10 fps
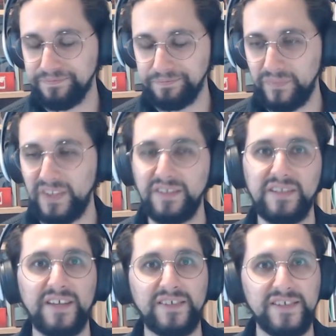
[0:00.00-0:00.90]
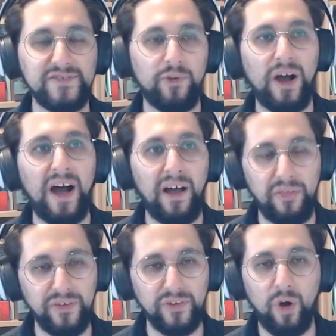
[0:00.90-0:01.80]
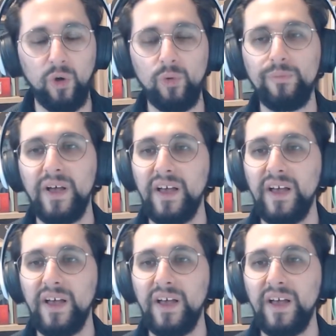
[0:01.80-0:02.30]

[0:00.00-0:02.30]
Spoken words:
it is for hearth and home.